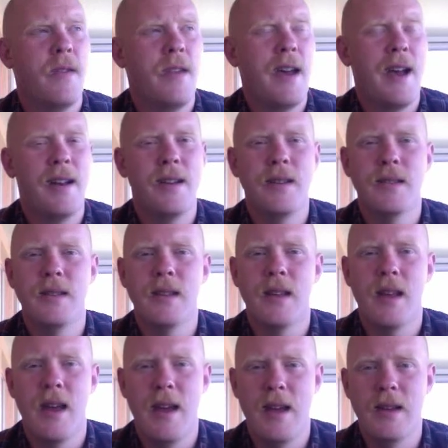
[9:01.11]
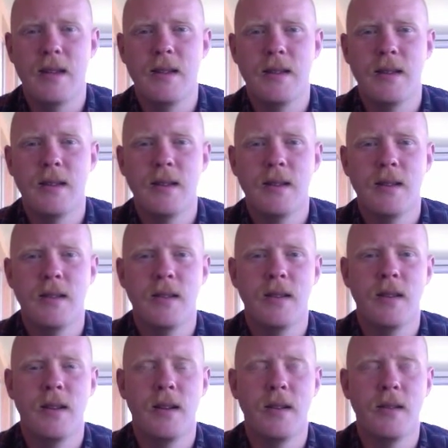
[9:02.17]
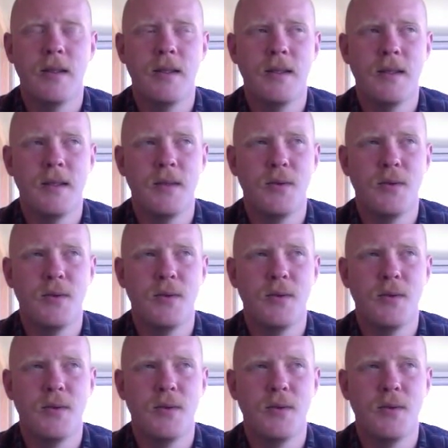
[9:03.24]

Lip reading: that is the case, you know, this is